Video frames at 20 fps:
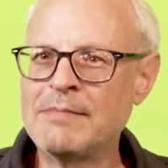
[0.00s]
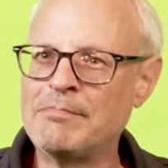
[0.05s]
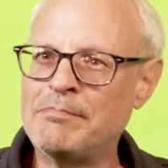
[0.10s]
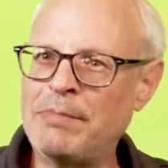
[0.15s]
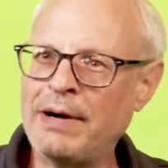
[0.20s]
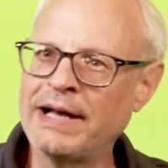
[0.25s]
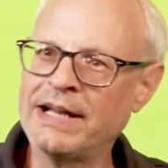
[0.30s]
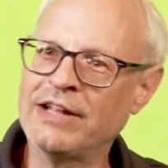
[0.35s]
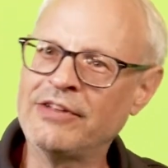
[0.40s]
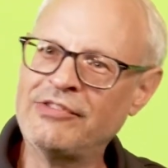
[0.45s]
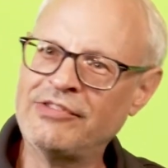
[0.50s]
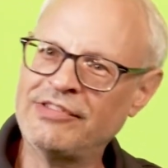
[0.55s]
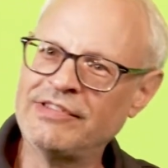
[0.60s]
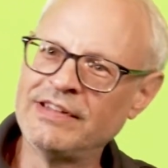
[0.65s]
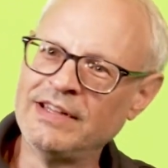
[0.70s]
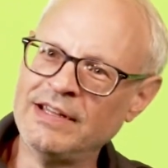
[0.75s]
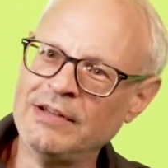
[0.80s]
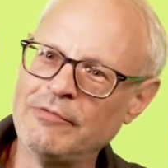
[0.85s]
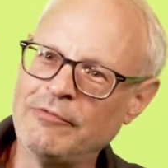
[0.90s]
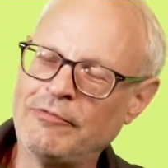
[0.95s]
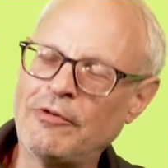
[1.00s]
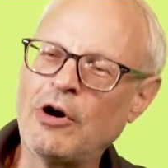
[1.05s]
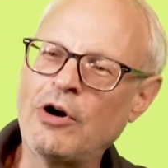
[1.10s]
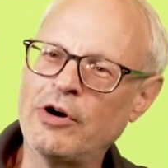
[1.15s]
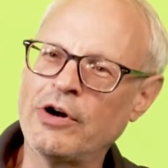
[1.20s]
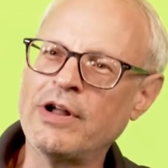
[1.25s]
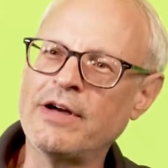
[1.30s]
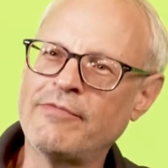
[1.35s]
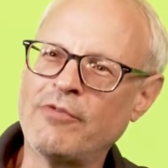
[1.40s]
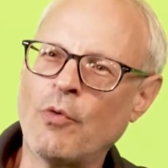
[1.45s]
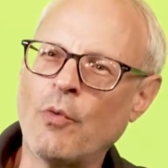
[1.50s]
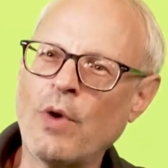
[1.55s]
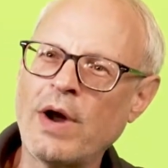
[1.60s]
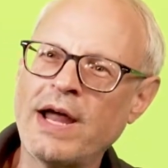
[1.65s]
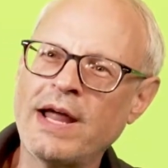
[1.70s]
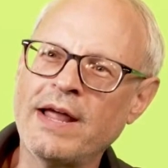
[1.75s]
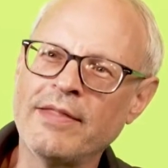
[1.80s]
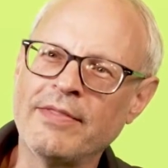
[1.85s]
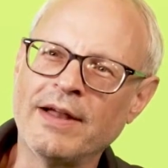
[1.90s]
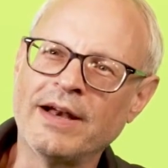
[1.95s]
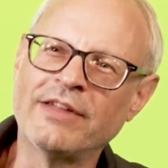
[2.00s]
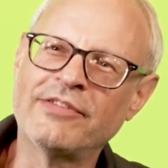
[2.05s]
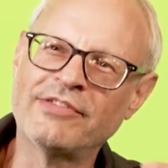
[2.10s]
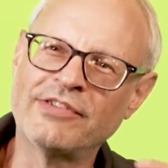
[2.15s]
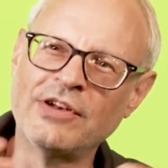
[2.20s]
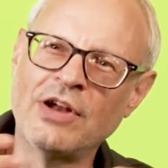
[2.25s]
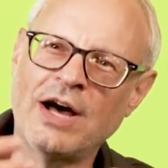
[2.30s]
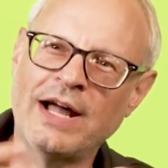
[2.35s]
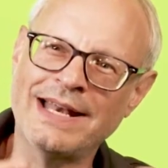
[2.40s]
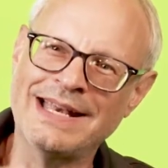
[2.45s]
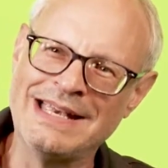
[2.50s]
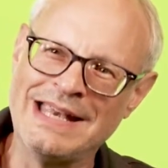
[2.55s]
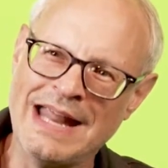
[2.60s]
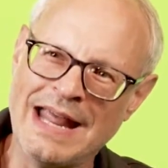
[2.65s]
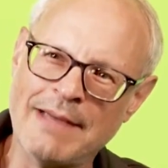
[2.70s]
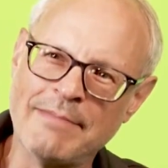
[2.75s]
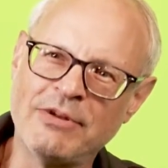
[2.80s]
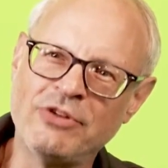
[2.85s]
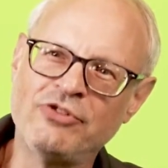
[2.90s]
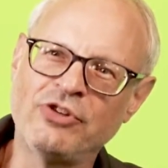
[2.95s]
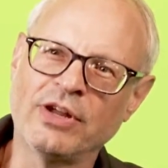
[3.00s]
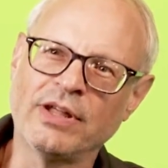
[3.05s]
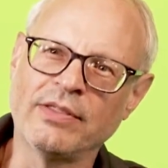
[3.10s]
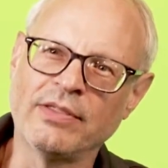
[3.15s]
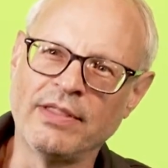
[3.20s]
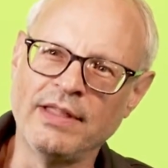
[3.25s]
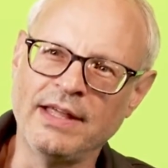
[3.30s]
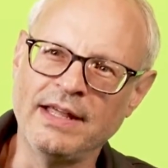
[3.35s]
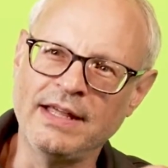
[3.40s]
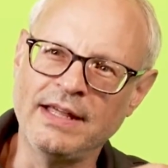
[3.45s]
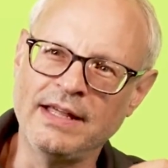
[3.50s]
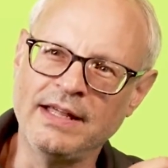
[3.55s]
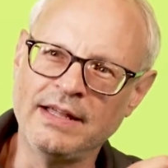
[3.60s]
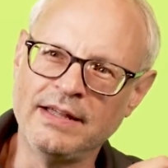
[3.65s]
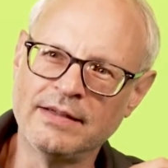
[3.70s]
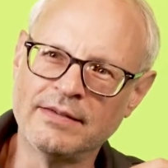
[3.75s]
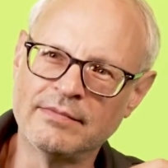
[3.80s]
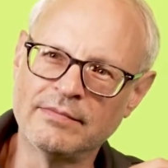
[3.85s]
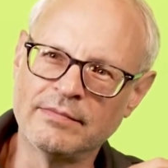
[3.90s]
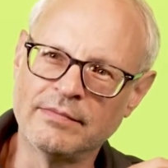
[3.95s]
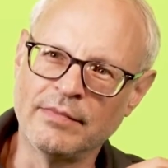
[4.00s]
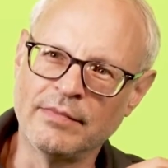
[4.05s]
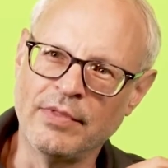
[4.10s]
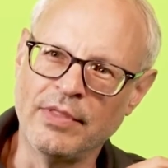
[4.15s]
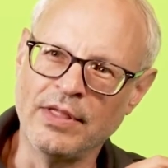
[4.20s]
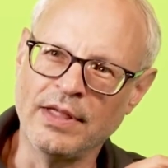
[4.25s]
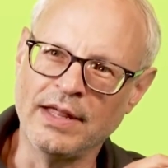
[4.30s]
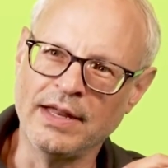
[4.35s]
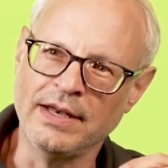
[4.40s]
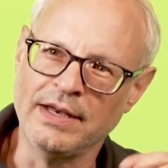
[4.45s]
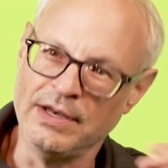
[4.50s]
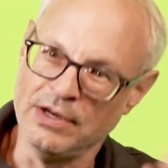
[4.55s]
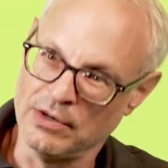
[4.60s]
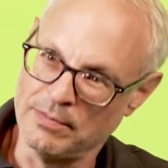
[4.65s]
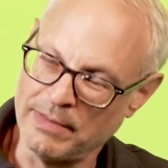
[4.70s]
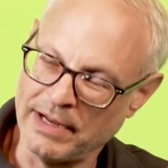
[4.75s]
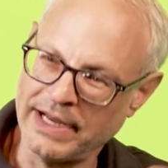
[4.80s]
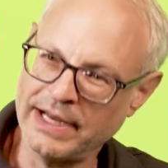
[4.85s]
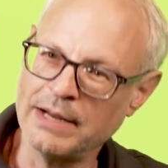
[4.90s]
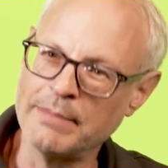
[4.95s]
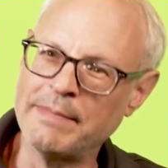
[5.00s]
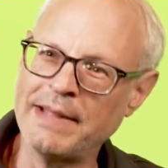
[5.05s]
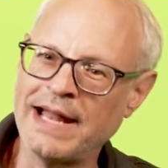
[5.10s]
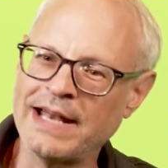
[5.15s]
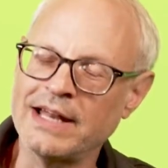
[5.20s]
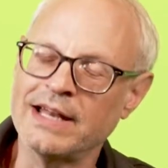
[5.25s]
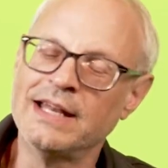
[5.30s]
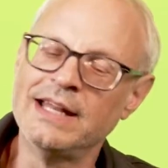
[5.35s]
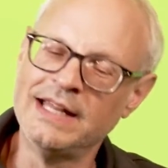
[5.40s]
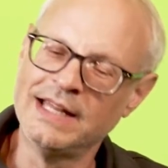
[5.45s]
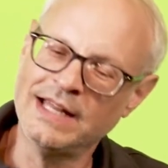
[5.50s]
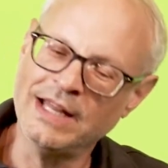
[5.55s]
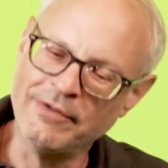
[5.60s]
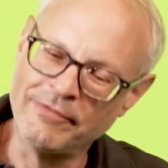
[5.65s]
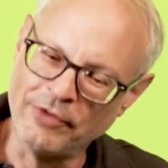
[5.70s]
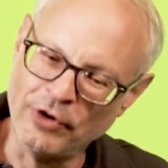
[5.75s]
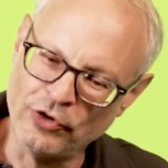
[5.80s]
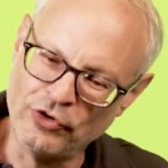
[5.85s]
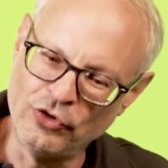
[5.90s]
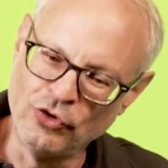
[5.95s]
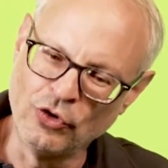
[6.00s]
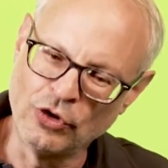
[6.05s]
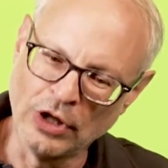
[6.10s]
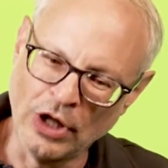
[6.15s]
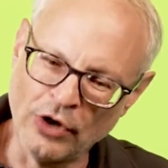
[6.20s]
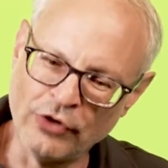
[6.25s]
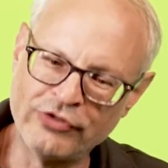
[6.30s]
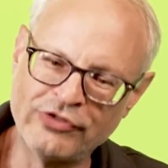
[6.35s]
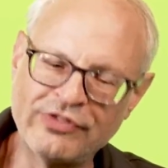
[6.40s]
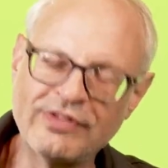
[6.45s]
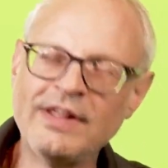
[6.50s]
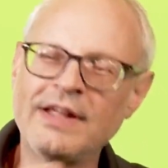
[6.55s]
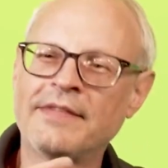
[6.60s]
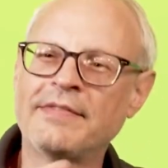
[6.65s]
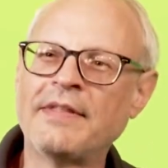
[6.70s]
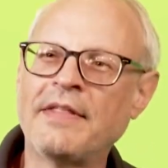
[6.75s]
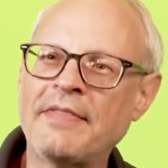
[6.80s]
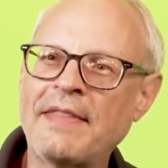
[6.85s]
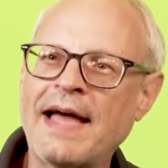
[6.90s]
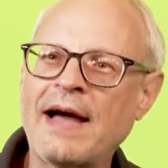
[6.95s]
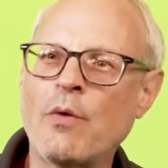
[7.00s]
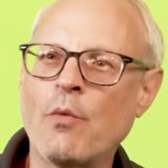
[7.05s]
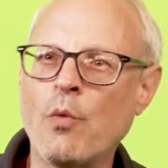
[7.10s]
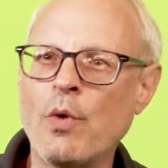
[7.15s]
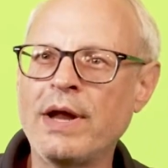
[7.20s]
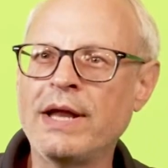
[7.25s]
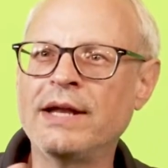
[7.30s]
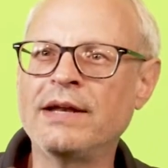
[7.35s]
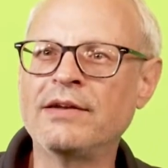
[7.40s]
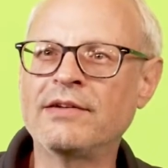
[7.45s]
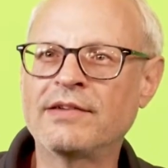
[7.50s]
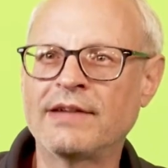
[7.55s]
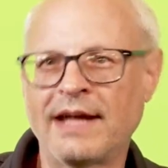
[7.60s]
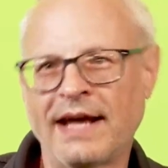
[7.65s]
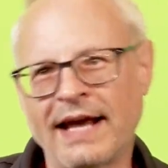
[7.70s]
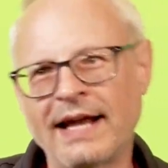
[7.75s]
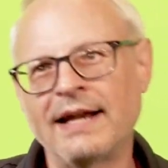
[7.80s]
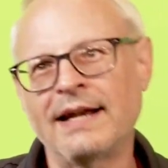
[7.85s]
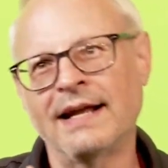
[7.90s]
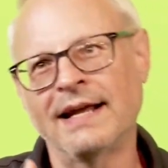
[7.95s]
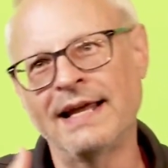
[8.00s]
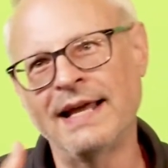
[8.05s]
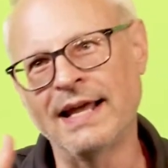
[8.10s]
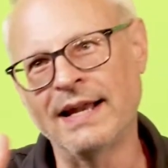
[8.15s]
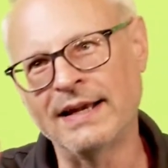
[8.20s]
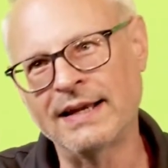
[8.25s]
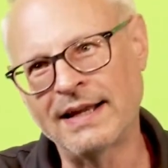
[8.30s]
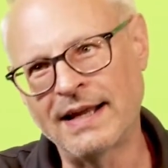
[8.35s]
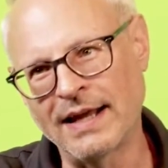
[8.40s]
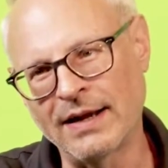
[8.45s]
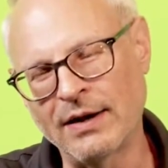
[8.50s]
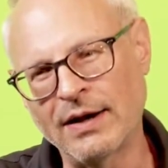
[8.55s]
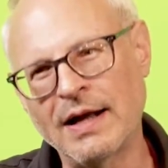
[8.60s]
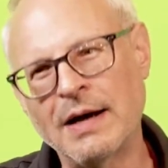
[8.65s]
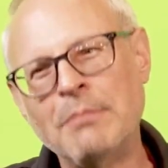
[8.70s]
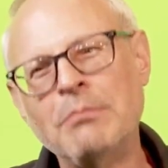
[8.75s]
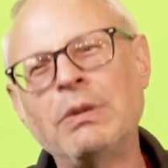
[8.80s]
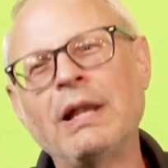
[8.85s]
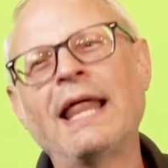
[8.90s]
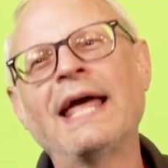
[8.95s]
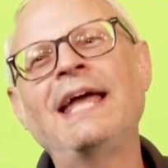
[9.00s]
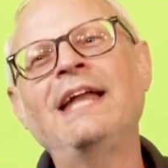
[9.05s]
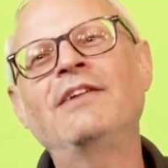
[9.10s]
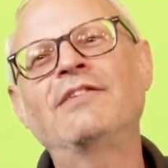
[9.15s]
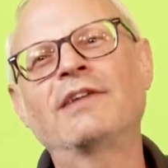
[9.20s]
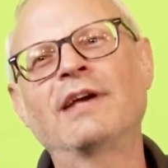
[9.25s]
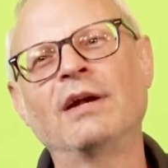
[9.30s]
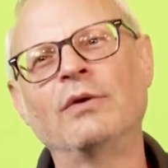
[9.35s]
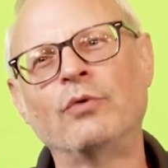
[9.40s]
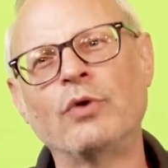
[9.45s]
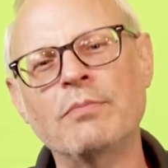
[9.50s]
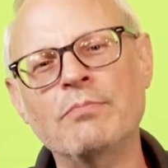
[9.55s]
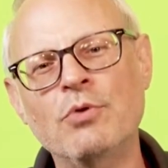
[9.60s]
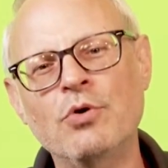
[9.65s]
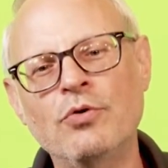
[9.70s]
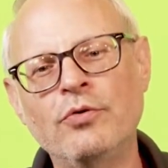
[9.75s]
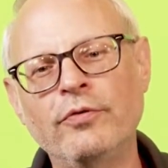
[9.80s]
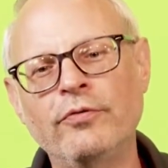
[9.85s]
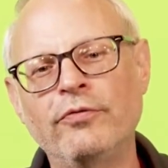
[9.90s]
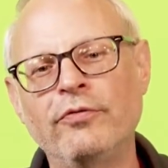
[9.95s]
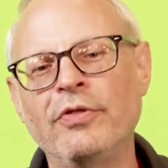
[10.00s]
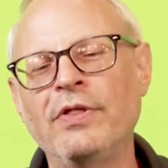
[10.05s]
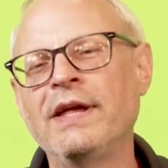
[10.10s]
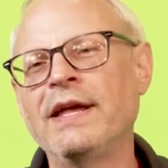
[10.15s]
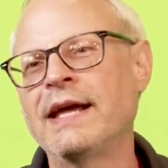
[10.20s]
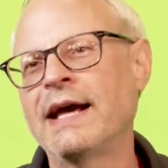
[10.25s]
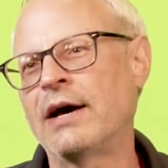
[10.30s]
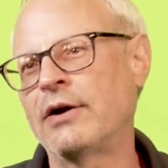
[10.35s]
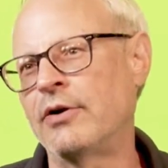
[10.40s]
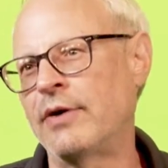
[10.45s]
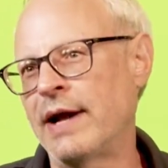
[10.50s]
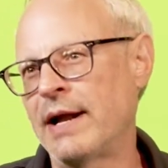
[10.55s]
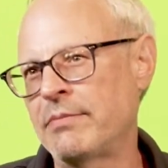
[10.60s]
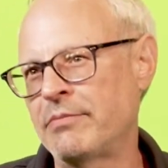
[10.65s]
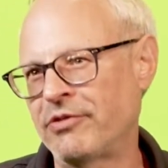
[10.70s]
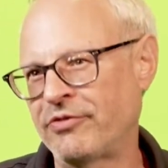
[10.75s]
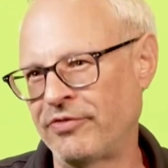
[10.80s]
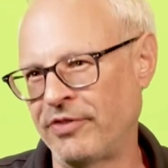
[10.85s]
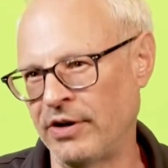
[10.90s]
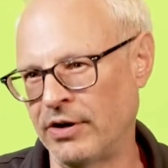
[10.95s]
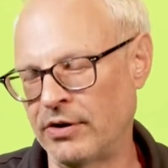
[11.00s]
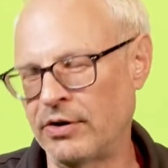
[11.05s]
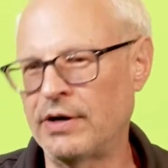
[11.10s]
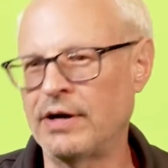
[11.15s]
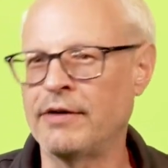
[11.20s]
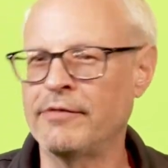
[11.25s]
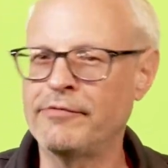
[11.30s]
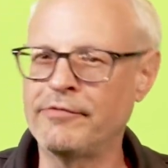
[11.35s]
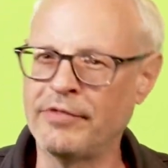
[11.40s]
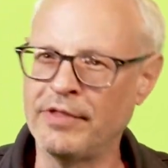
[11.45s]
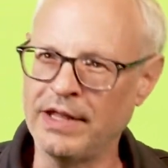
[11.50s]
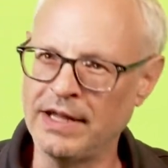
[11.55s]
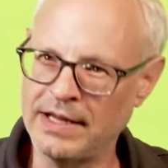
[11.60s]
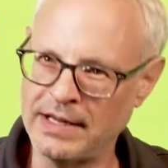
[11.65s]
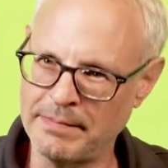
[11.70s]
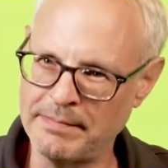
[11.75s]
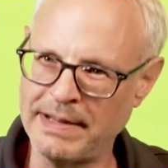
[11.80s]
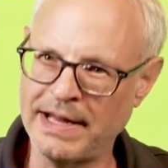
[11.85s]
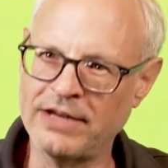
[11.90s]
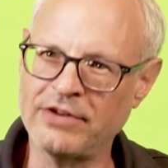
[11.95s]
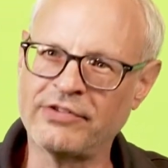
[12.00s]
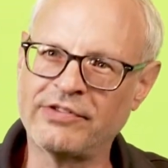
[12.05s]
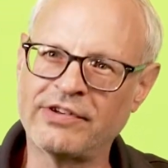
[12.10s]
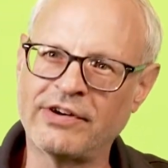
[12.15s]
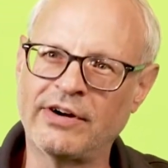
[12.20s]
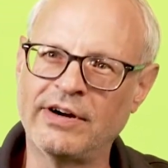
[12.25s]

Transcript: But it's far enough away that it's not damaging the, the nearby companion. If they're too close, then that wind can, again, can ablate, can remove the outer atmosphere of the companion